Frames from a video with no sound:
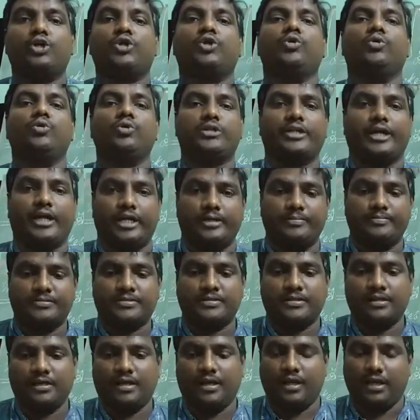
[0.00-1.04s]
two
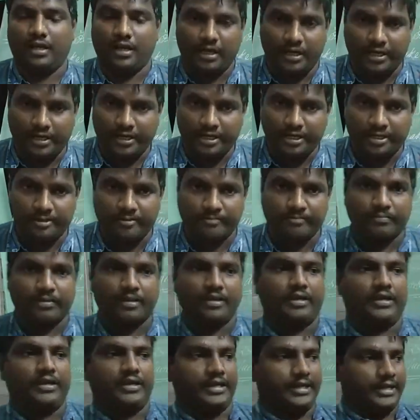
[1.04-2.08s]
types like
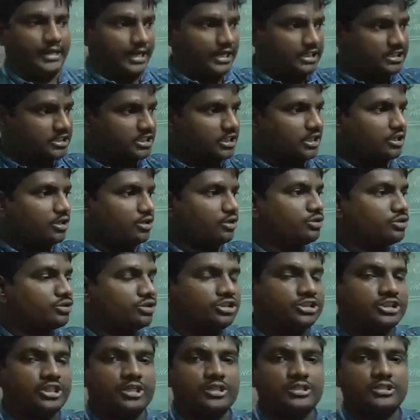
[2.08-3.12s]
yes or no
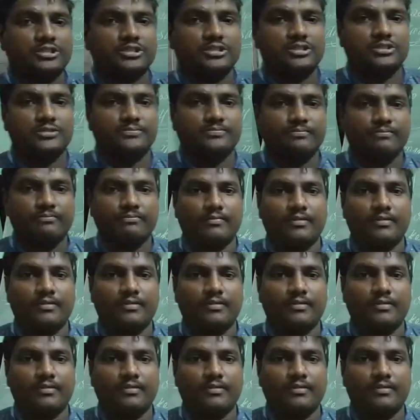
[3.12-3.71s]
questions